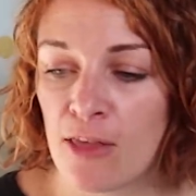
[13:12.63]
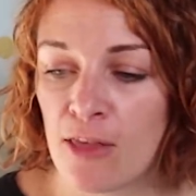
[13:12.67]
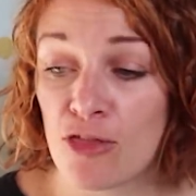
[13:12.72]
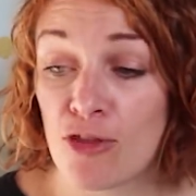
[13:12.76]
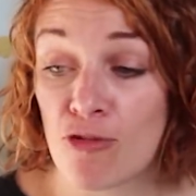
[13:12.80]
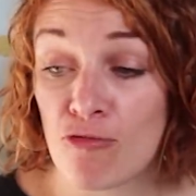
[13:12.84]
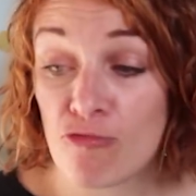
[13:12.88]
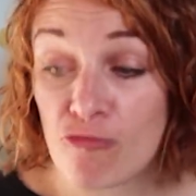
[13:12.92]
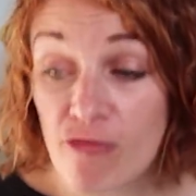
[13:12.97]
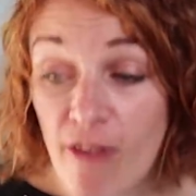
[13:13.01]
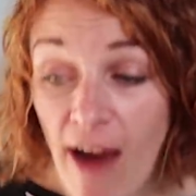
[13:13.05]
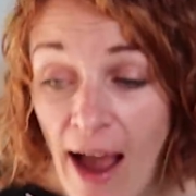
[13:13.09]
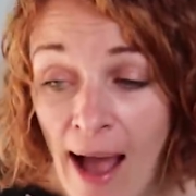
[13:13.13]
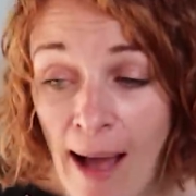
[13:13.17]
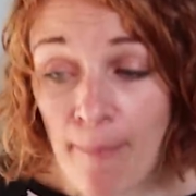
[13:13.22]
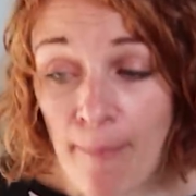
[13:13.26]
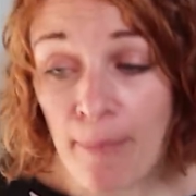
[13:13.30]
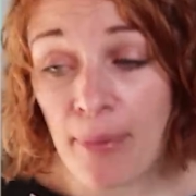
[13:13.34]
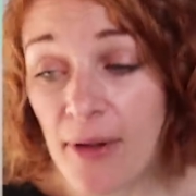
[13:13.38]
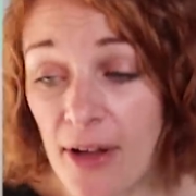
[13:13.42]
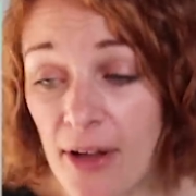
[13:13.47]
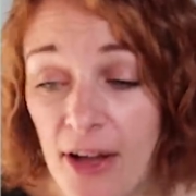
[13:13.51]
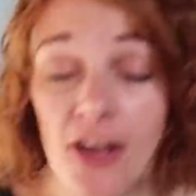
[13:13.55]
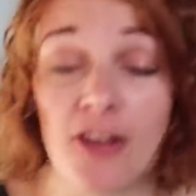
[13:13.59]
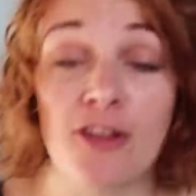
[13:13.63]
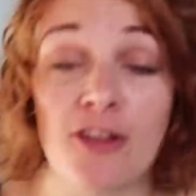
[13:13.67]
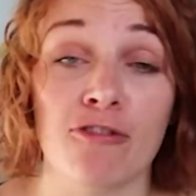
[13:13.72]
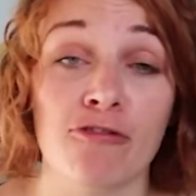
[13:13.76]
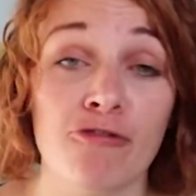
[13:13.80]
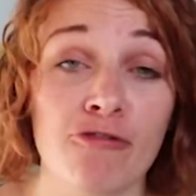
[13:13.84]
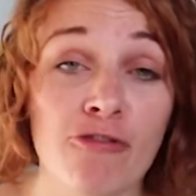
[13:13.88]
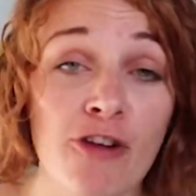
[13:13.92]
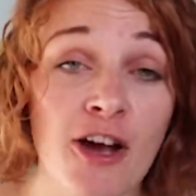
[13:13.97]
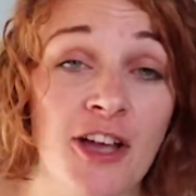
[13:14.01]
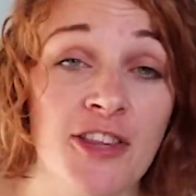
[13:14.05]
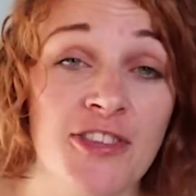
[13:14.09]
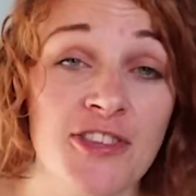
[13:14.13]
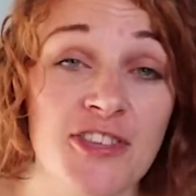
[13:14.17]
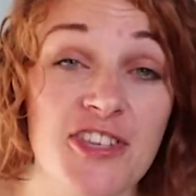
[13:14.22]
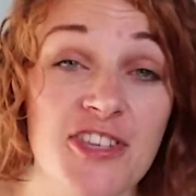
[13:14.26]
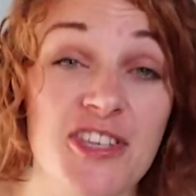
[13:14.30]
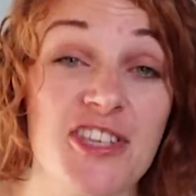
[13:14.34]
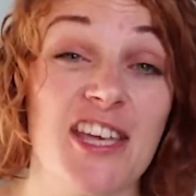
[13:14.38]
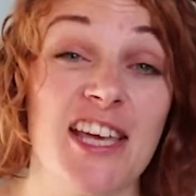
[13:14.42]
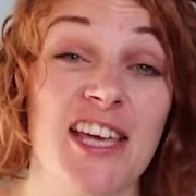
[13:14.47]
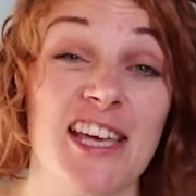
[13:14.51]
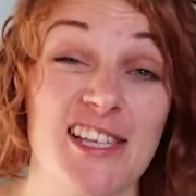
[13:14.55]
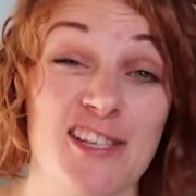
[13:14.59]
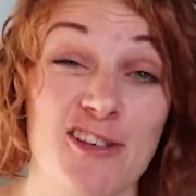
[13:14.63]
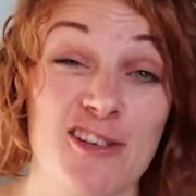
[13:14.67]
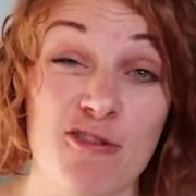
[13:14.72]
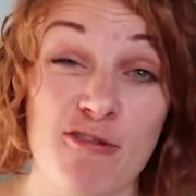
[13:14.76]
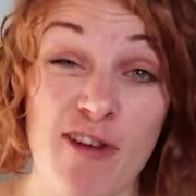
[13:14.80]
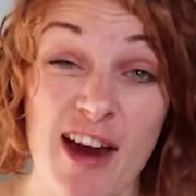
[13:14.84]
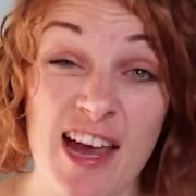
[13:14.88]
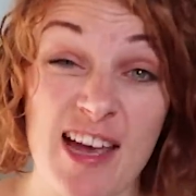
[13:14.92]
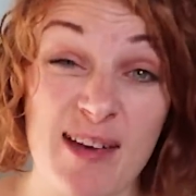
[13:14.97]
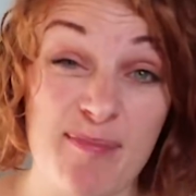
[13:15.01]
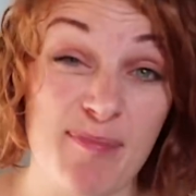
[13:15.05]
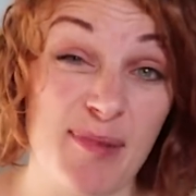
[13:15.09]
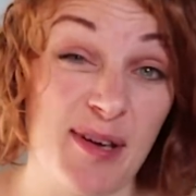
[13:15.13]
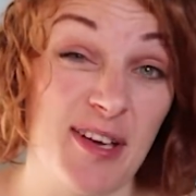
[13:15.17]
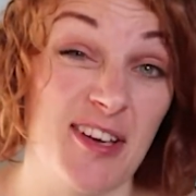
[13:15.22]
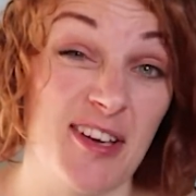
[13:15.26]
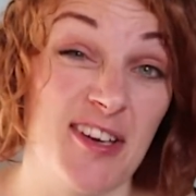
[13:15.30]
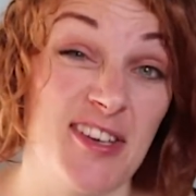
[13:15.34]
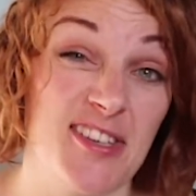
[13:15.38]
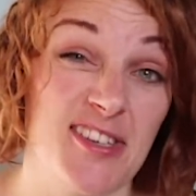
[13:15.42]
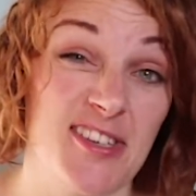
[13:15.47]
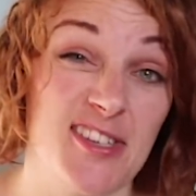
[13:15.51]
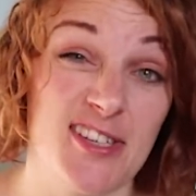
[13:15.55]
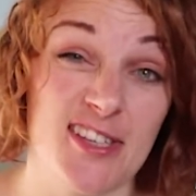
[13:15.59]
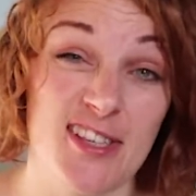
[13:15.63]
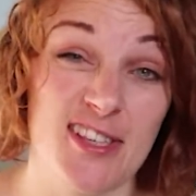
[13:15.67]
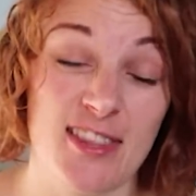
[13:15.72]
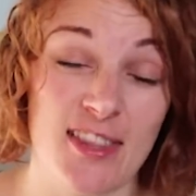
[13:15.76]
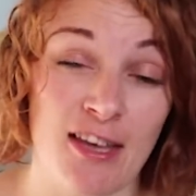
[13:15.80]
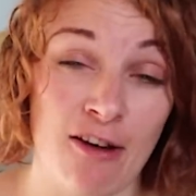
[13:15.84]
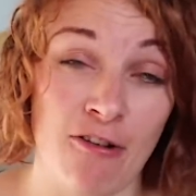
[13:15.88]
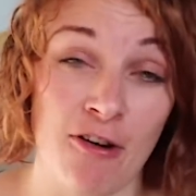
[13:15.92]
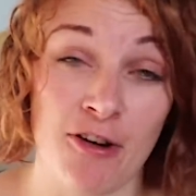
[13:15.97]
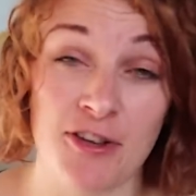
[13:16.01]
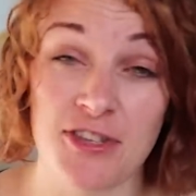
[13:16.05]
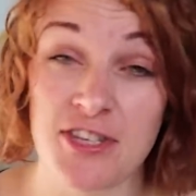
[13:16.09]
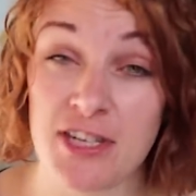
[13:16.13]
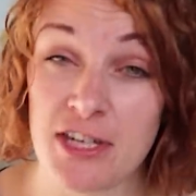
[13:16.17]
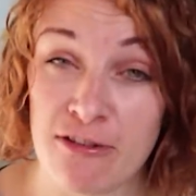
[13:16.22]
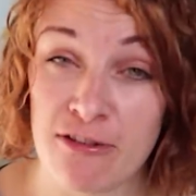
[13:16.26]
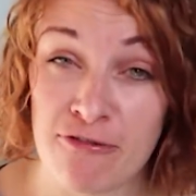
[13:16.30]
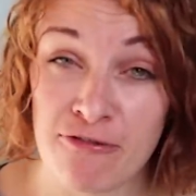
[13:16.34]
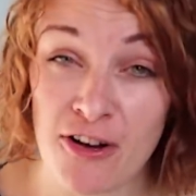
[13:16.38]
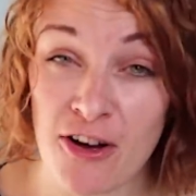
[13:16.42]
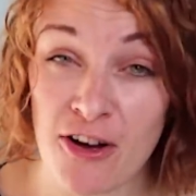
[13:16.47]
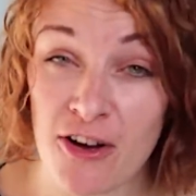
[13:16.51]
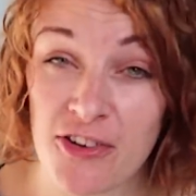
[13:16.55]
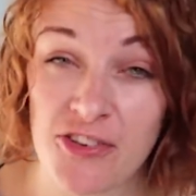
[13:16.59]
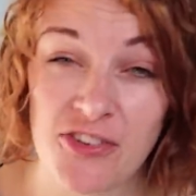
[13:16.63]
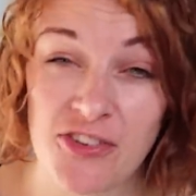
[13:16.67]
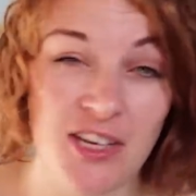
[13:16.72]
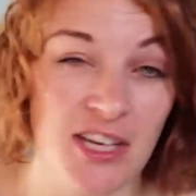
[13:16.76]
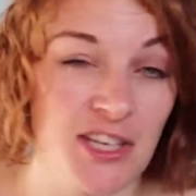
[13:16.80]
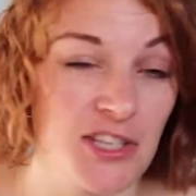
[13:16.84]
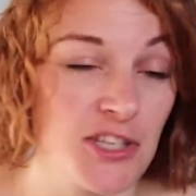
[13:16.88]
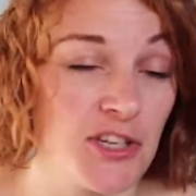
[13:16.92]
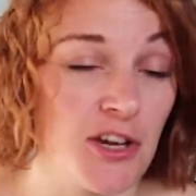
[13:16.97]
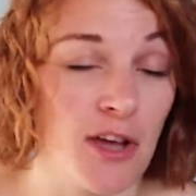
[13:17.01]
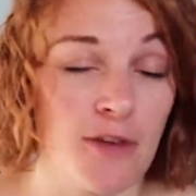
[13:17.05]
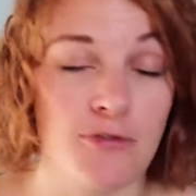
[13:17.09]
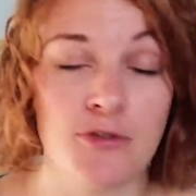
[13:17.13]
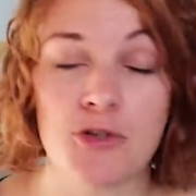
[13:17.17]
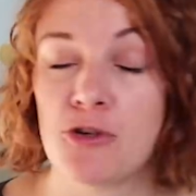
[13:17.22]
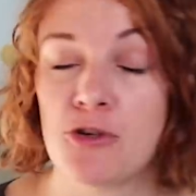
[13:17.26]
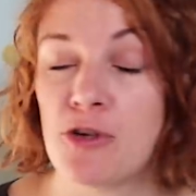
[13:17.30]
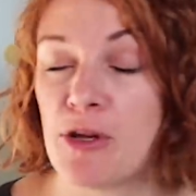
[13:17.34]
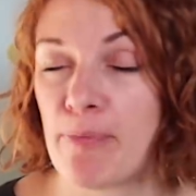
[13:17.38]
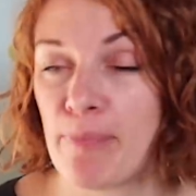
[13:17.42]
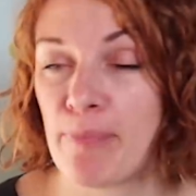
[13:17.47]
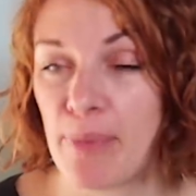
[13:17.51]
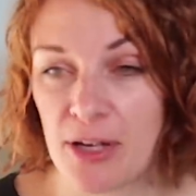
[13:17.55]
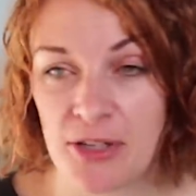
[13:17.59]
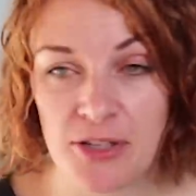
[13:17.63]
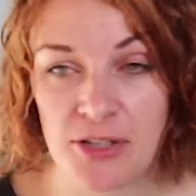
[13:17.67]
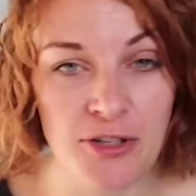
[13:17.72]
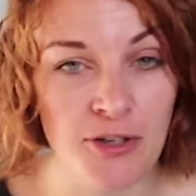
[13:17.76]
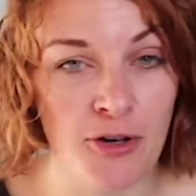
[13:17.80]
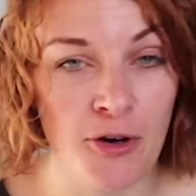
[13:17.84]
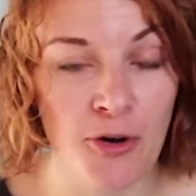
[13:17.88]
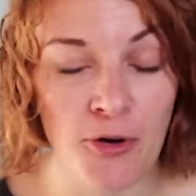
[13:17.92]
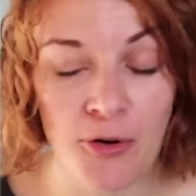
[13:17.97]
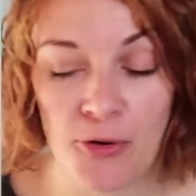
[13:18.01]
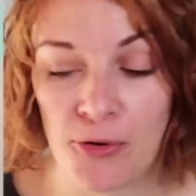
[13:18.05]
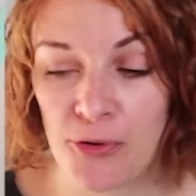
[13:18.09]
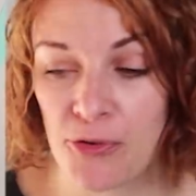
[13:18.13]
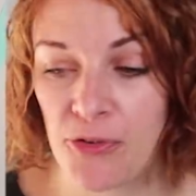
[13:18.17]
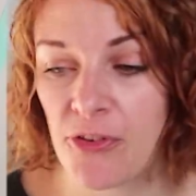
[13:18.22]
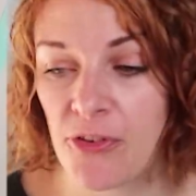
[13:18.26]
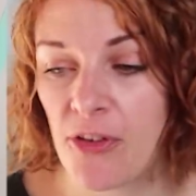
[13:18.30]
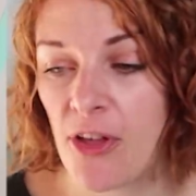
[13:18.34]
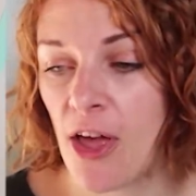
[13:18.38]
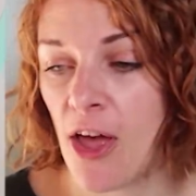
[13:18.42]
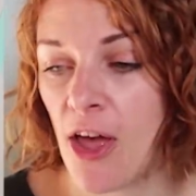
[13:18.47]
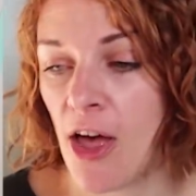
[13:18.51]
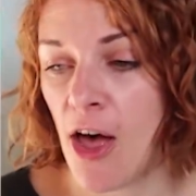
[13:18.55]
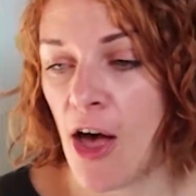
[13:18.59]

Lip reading: wrap at the front is great because there aren't any fastenings, you don't have to do any buttonholes.